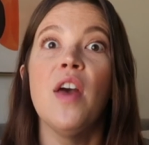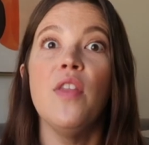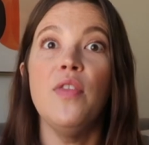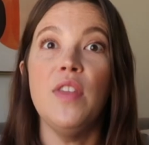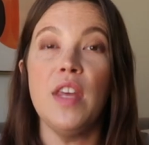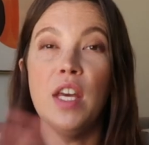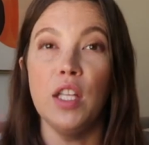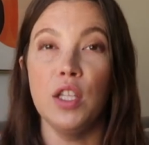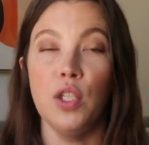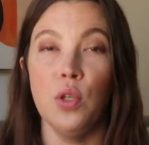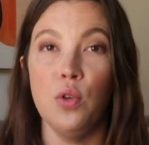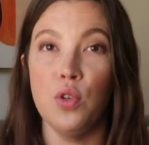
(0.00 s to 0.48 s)

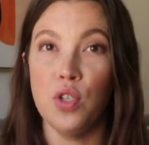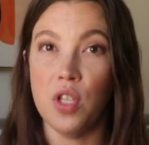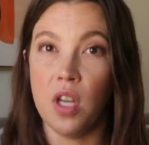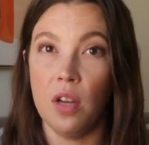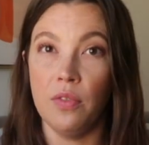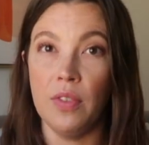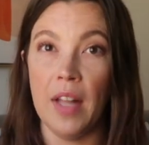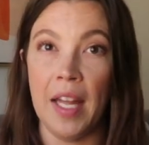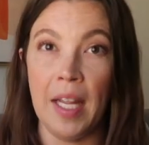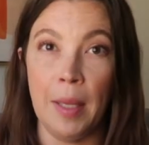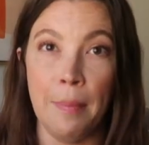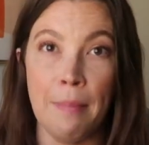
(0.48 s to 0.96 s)
the illusion
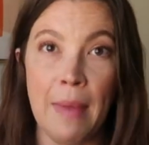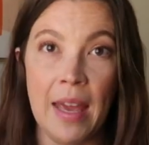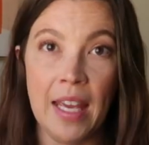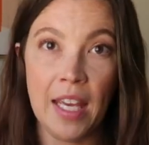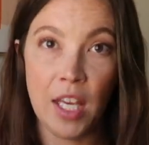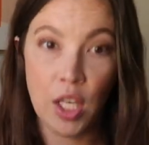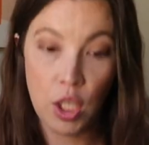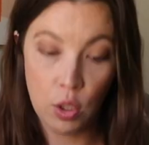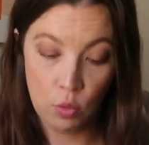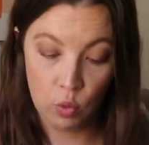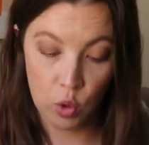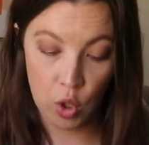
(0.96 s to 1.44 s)
of like
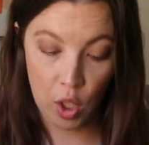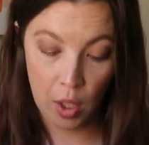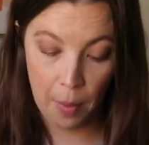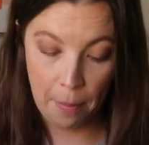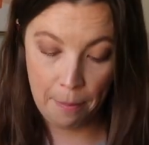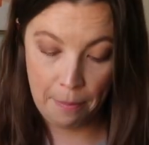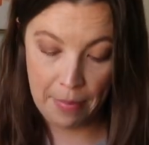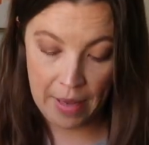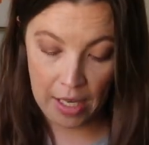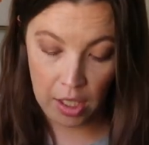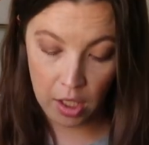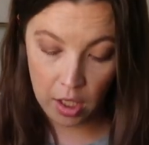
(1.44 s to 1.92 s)
making you
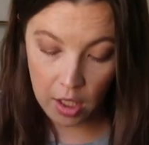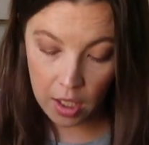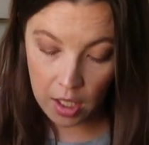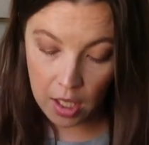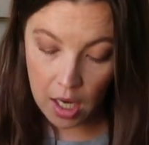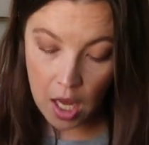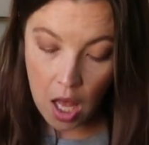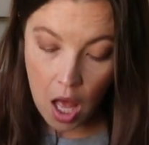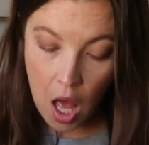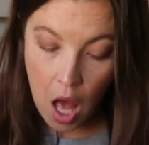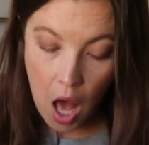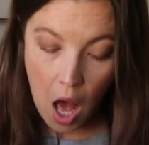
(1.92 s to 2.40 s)
look
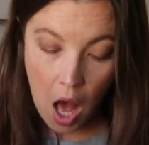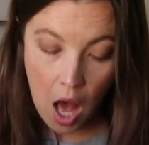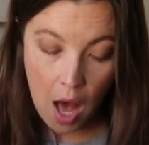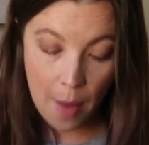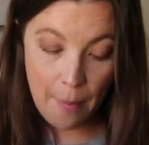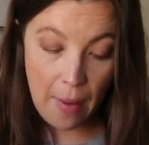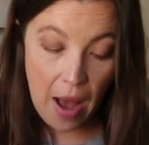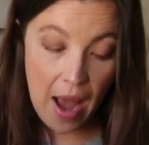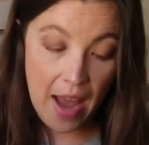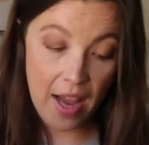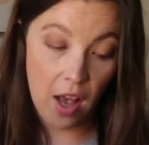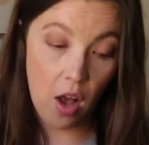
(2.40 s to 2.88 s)
bigger.
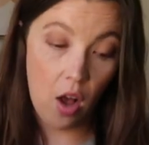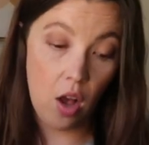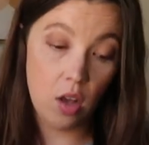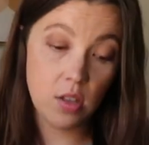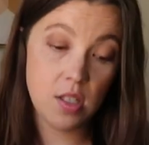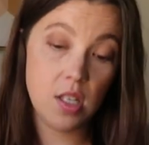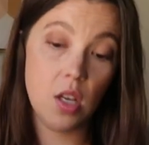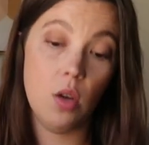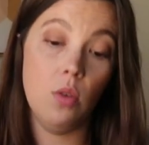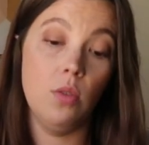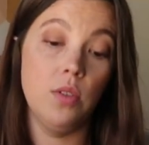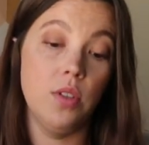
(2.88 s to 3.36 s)
I
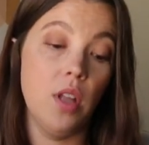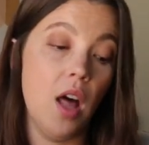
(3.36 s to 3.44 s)
also